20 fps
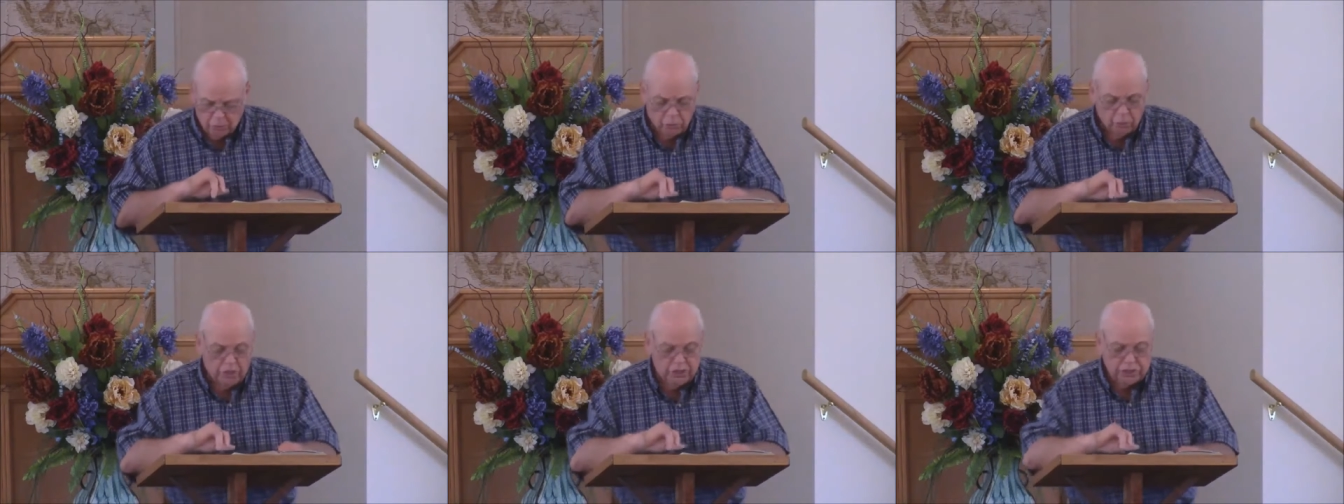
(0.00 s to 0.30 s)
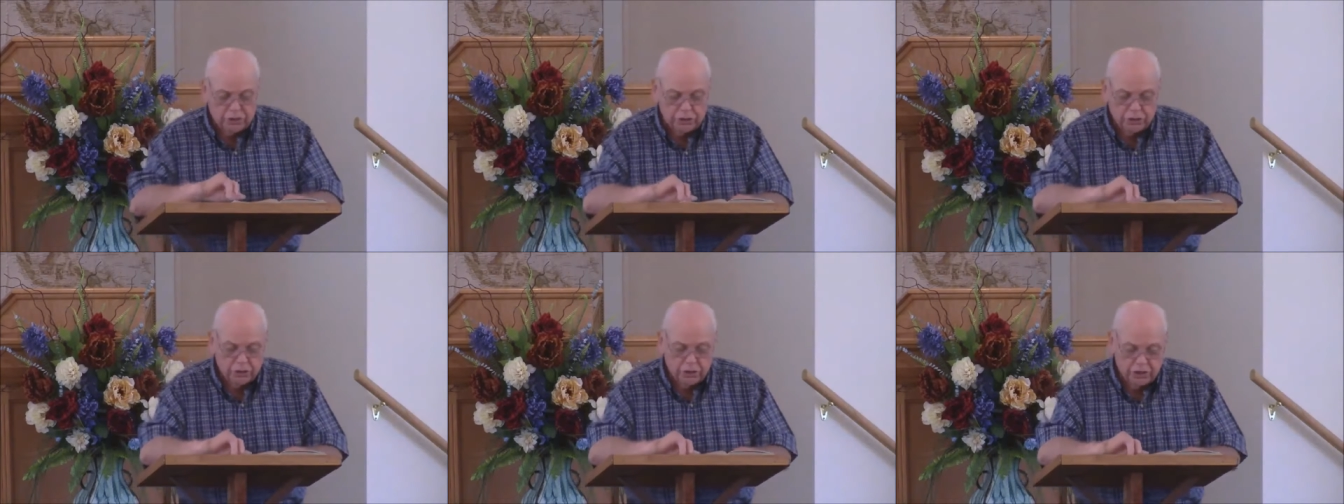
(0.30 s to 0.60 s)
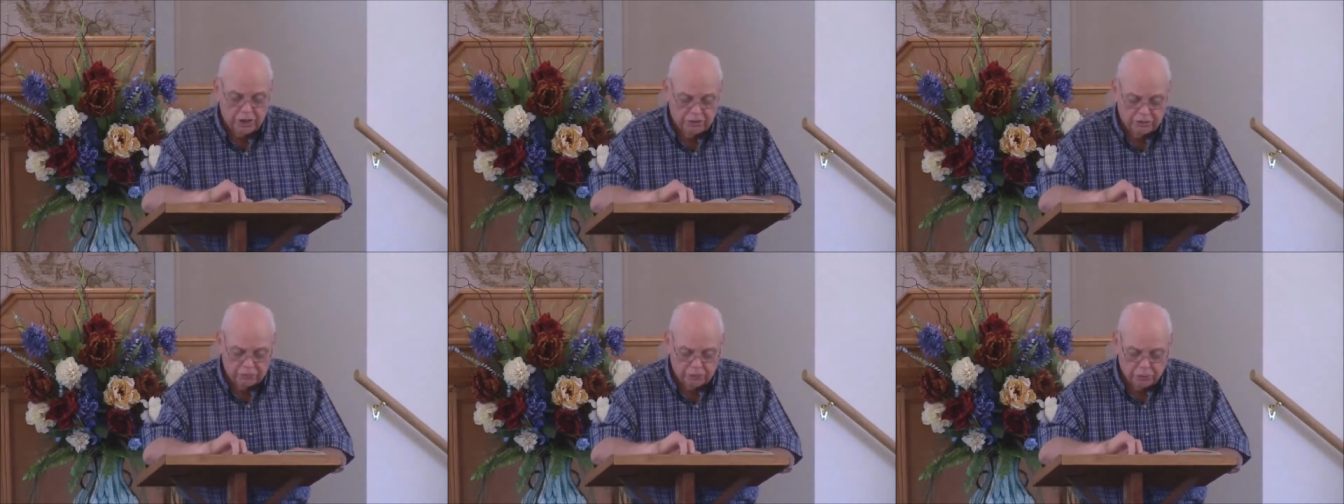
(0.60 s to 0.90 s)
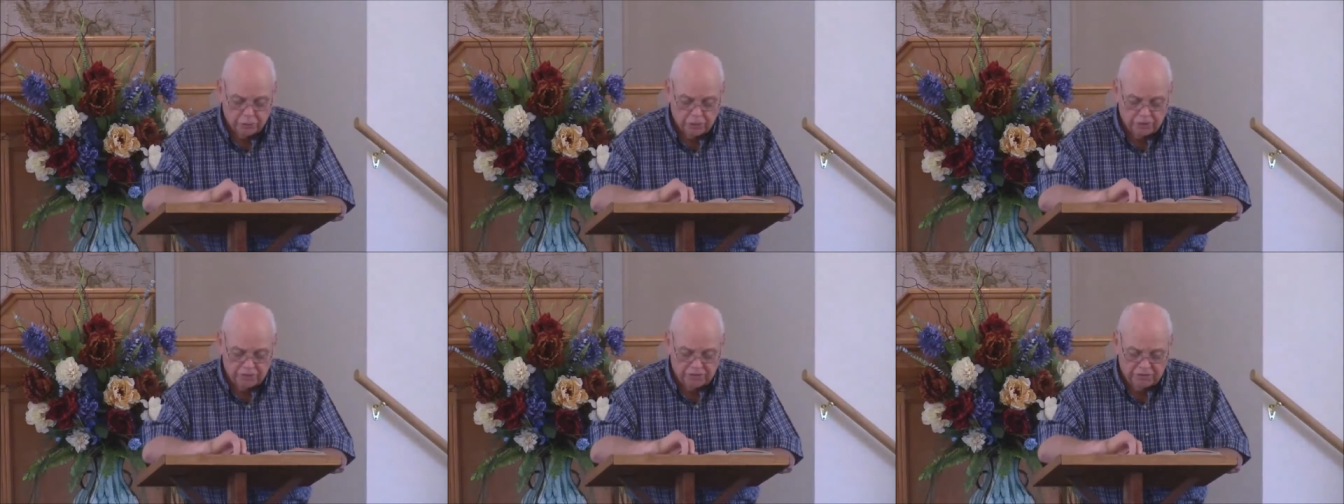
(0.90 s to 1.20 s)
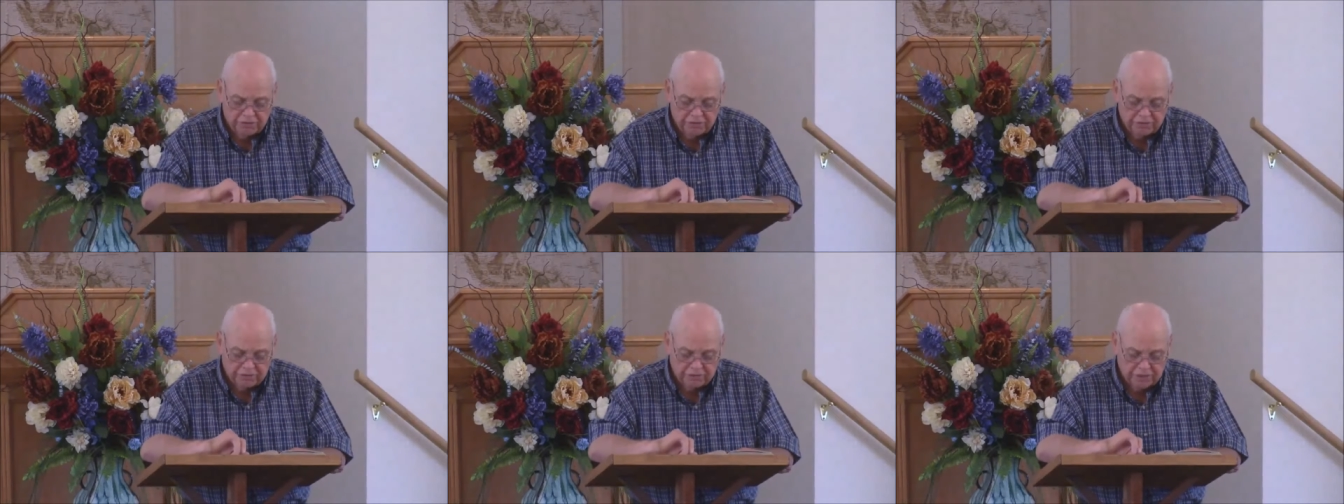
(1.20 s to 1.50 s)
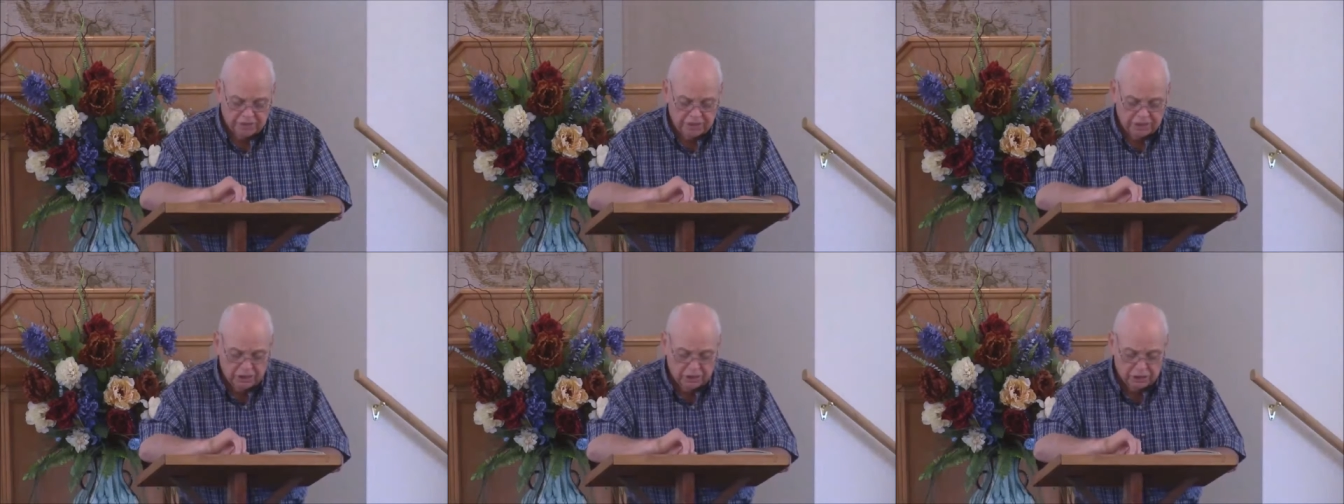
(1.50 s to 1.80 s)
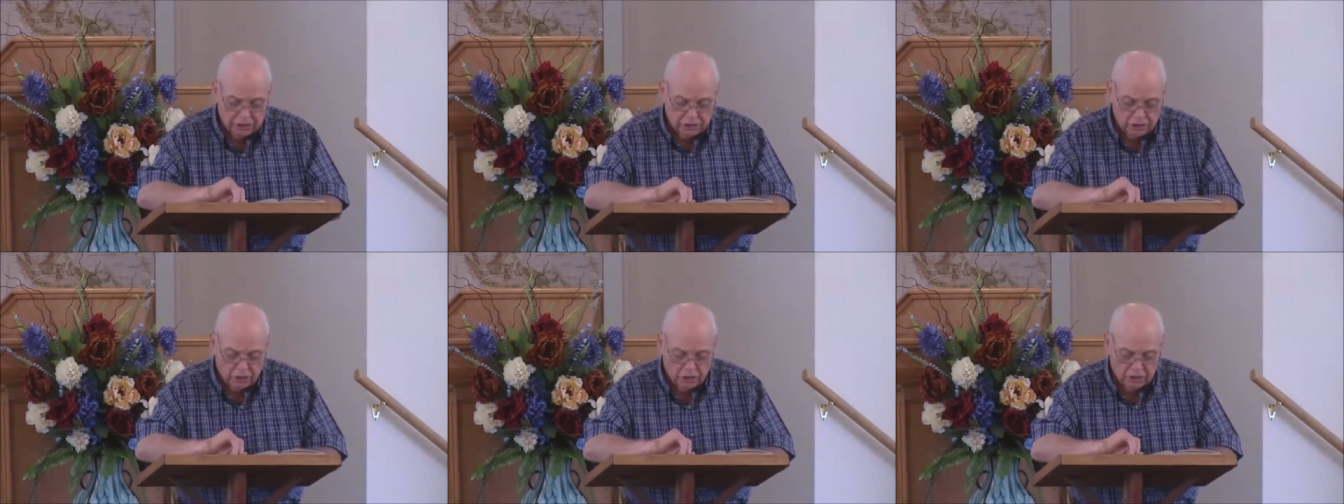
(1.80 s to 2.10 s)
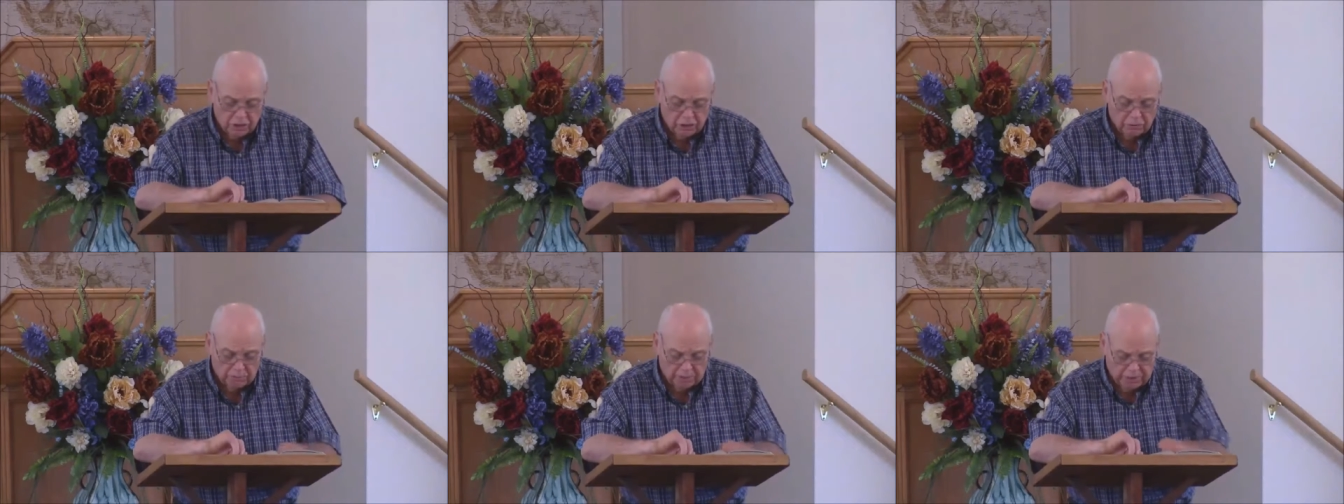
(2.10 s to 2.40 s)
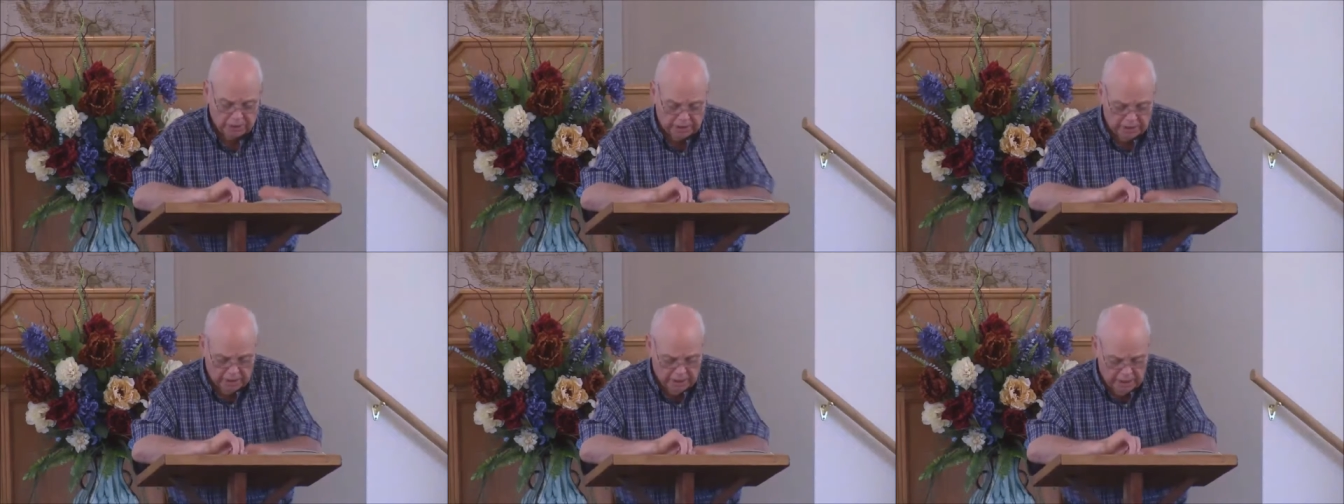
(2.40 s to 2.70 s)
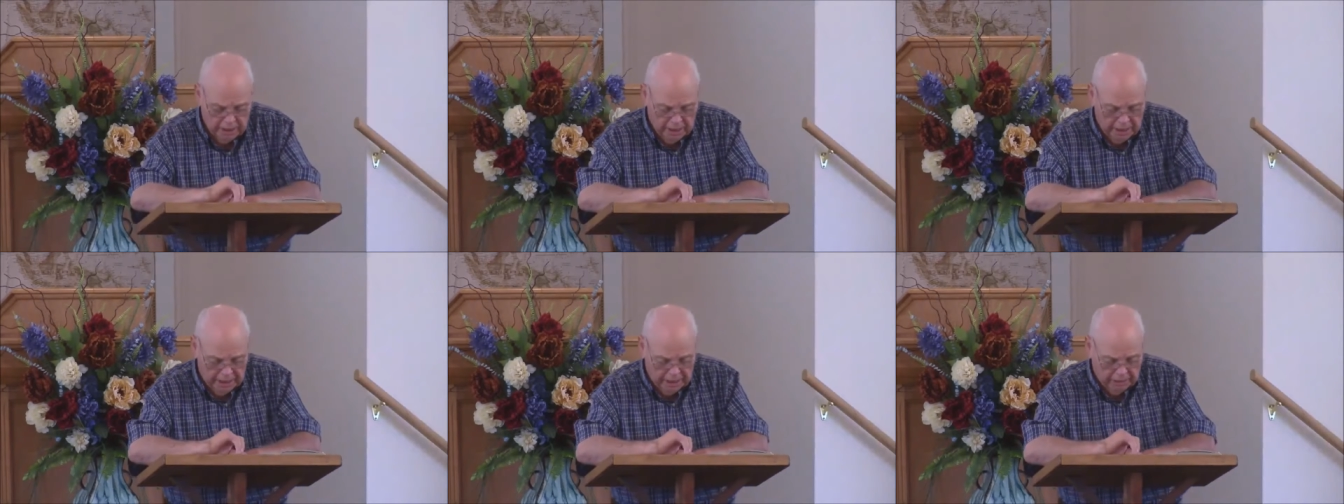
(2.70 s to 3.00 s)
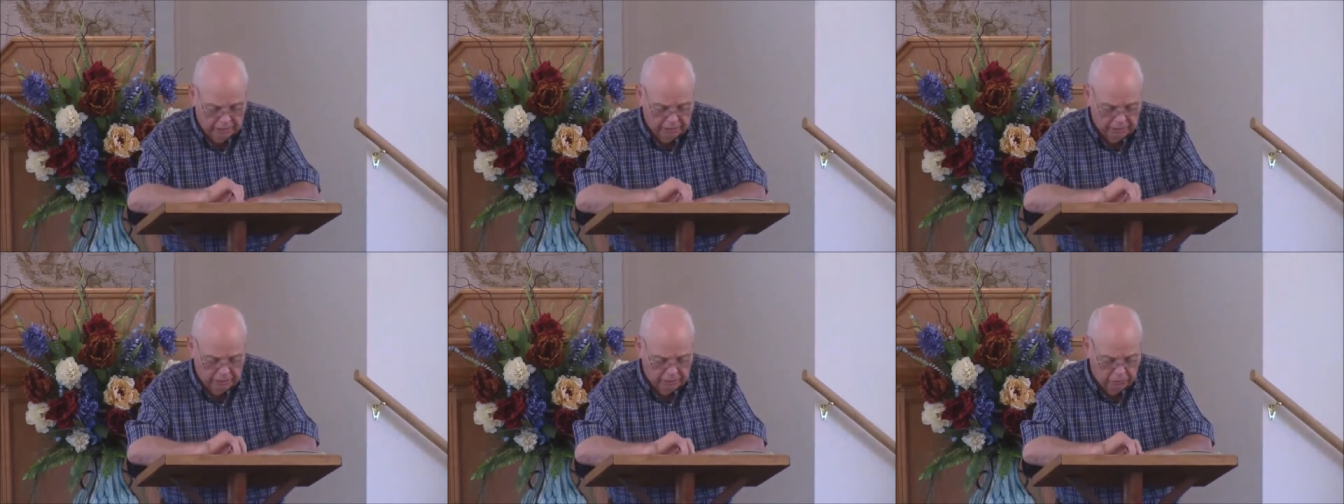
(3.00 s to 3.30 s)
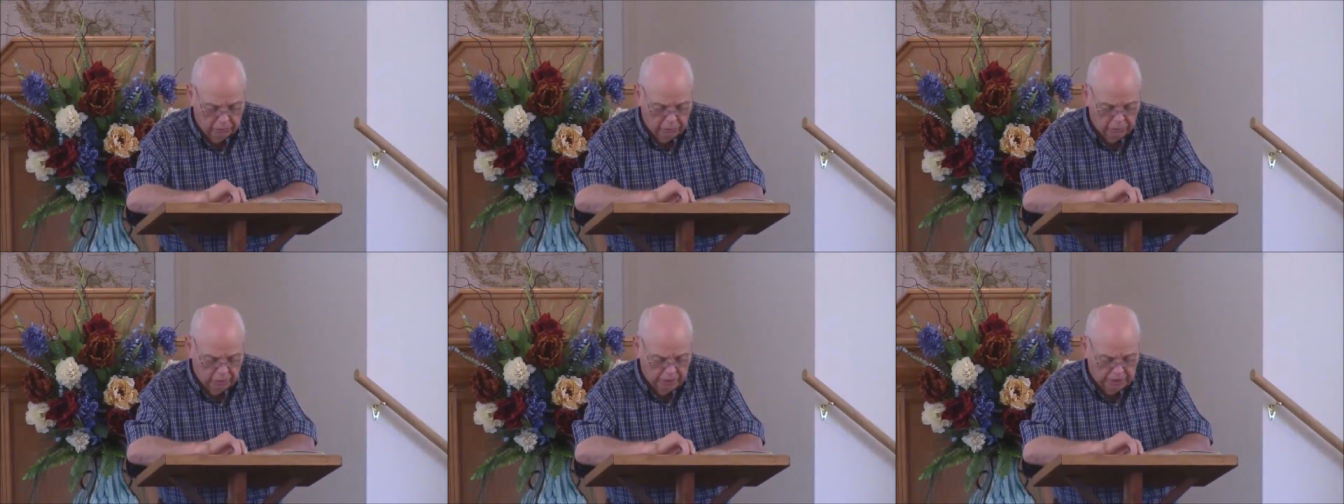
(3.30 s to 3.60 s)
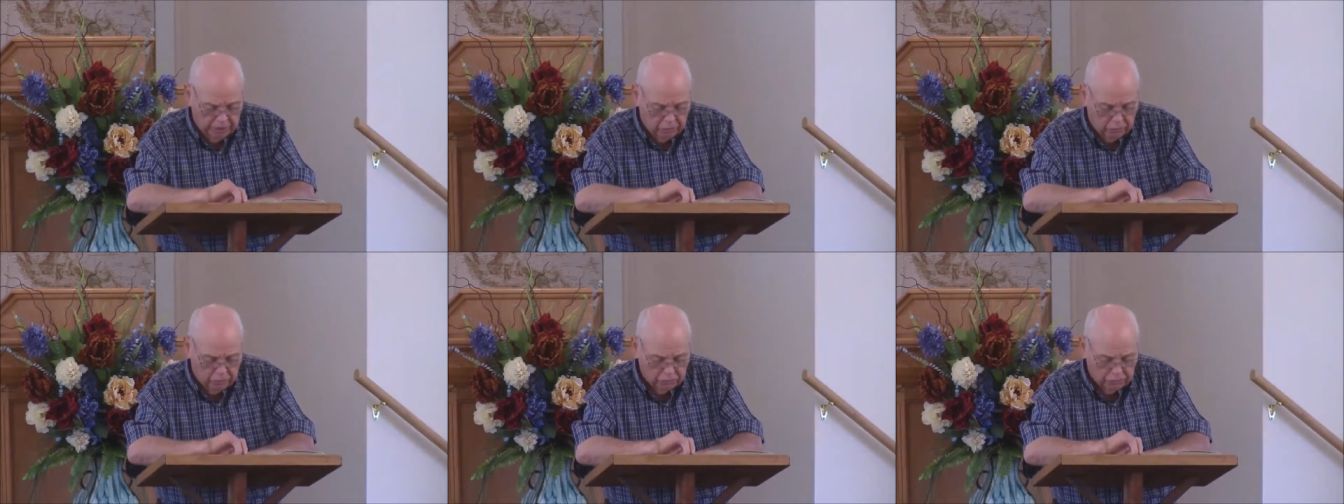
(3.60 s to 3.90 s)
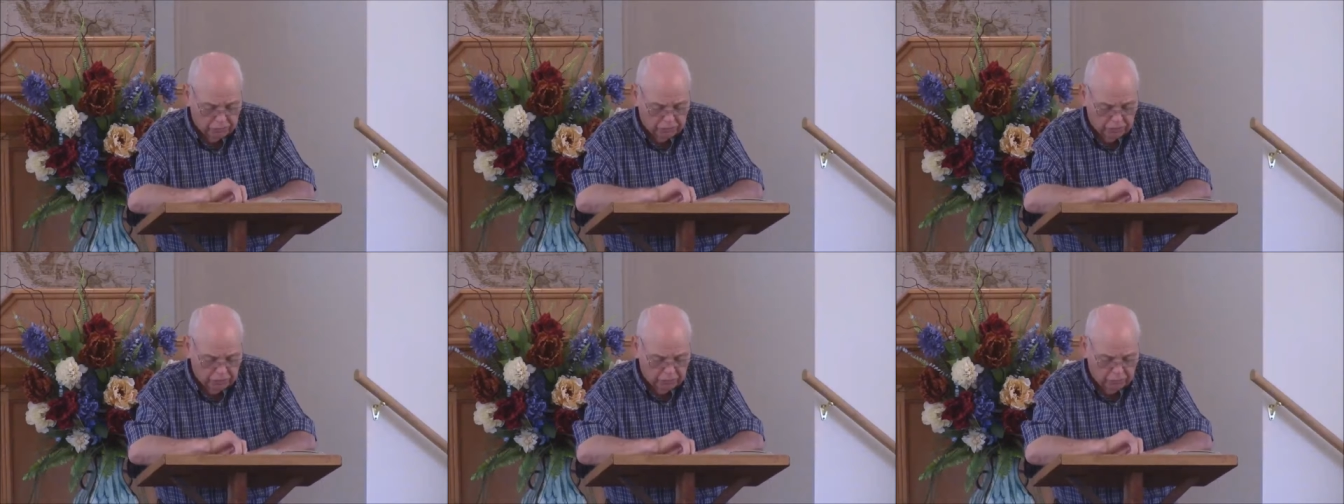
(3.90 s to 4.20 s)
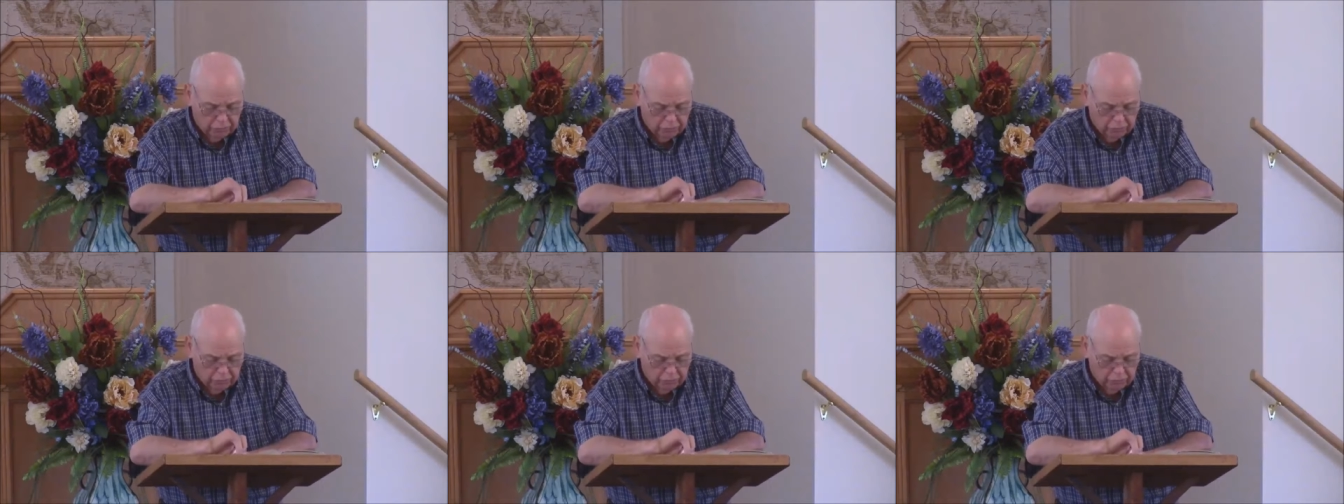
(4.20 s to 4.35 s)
read to you in 3:15 just a little bit, and we'll get on to the